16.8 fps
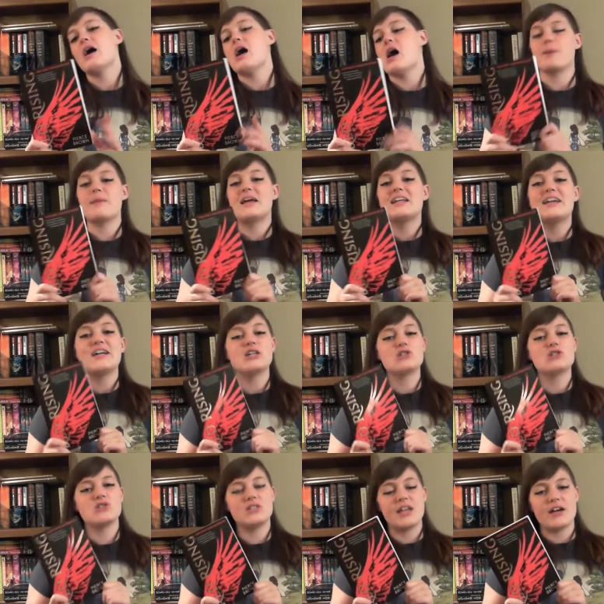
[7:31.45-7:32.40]
Um, main
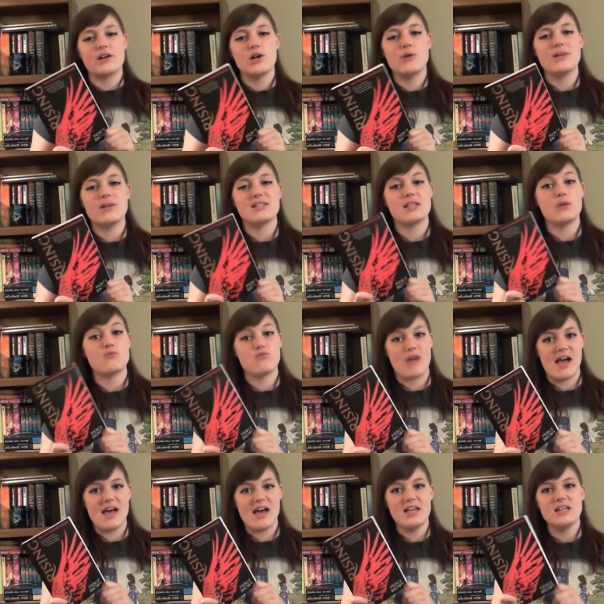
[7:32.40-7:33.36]
character Darrow is a
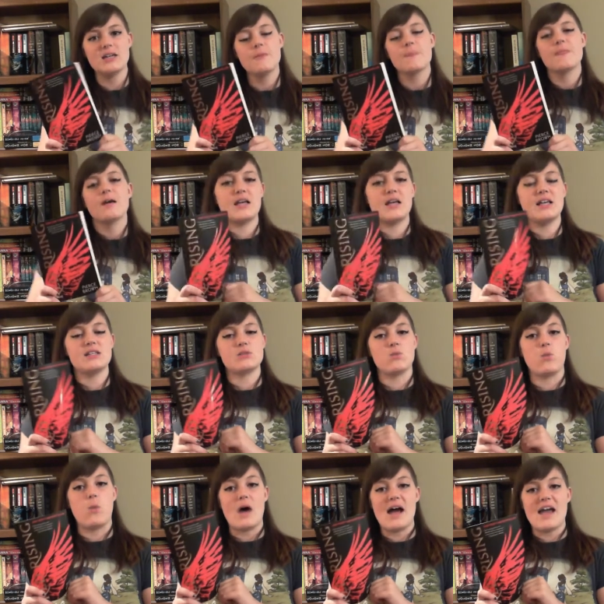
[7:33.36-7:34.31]
red.
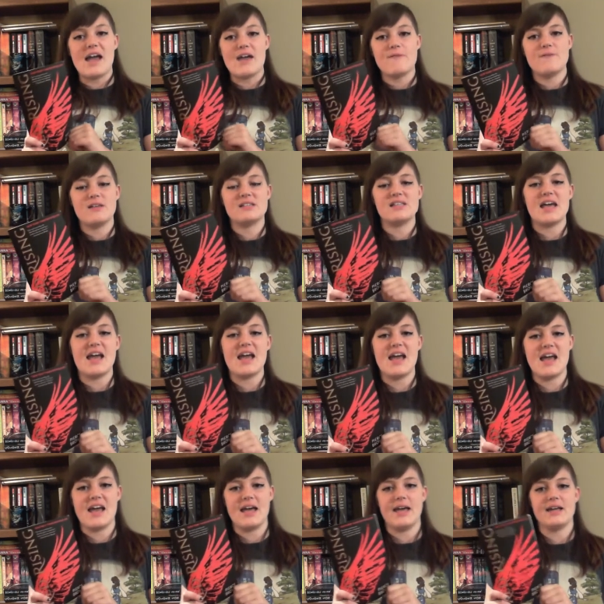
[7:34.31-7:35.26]
His wife is
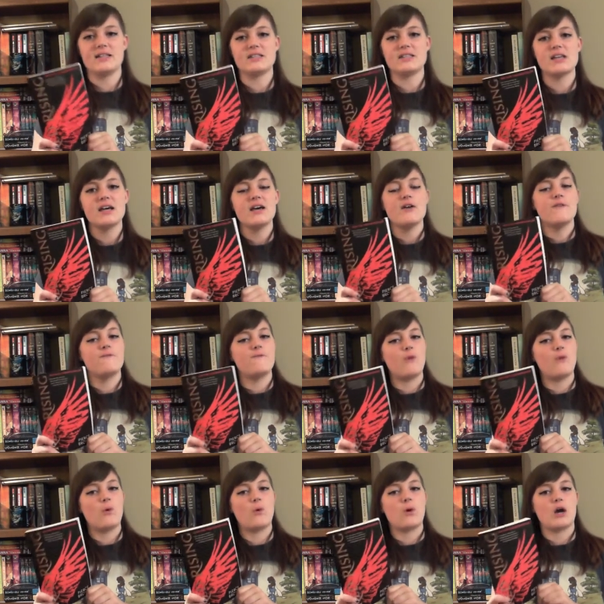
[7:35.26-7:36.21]
hanged
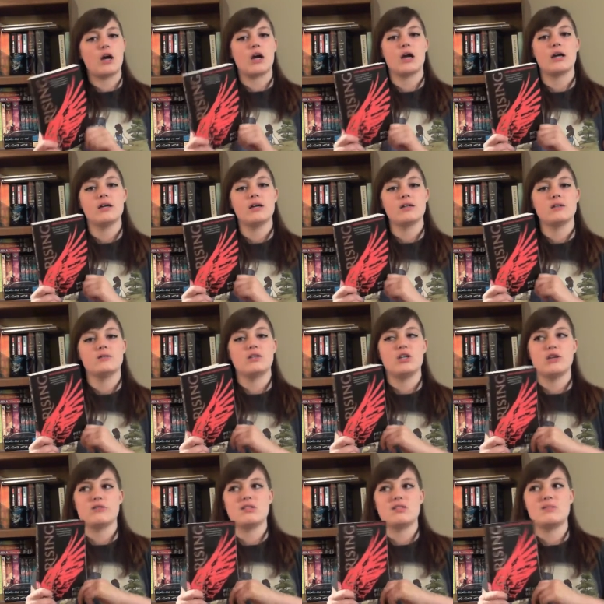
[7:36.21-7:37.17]
for,
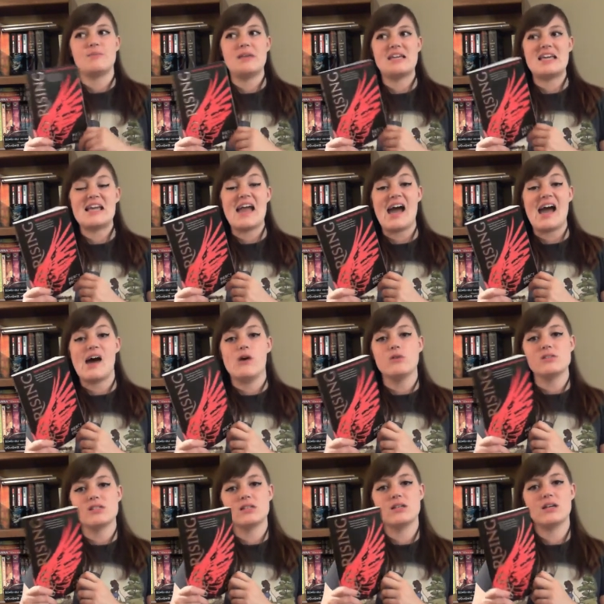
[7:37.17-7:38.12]
you know, speaking
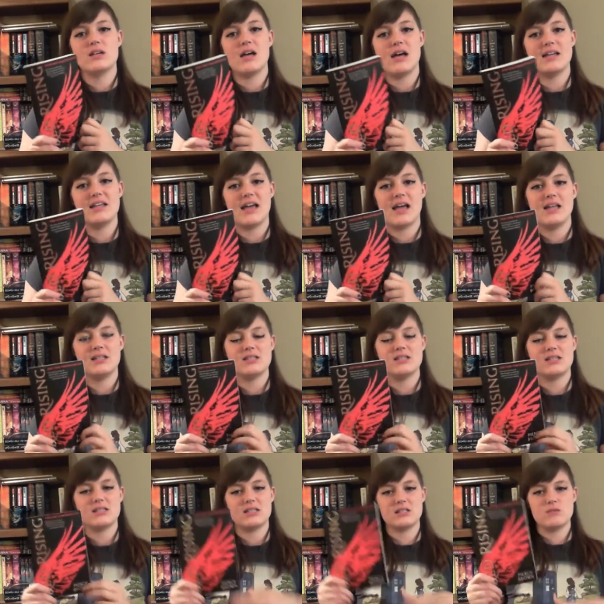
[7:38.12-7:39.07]
out
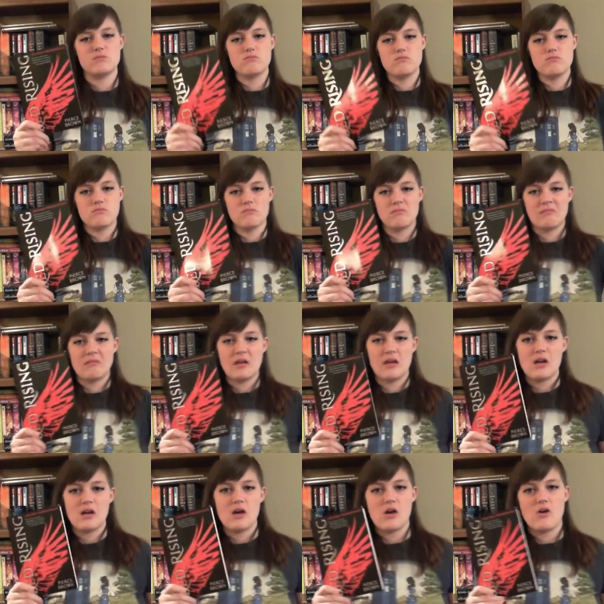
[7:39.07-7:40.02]
against
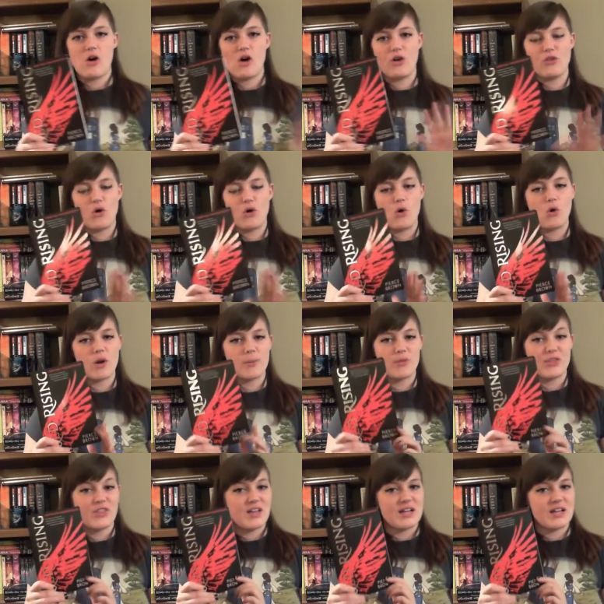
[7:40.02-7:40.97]
all the
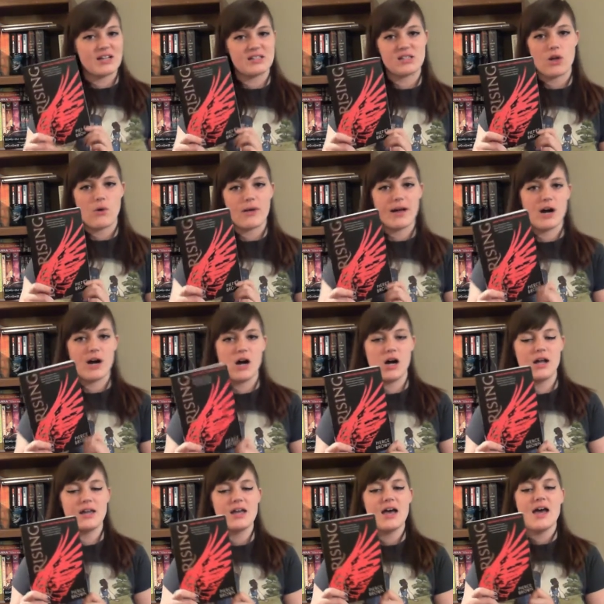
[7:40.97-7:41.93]
horrible things going
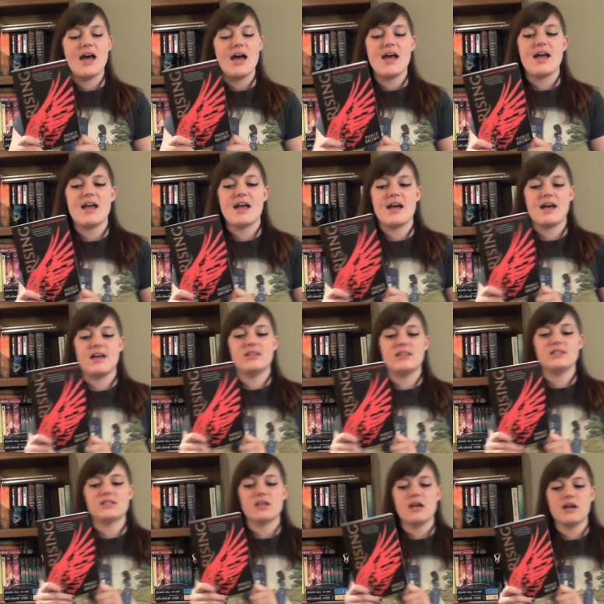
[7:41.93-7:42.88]
on and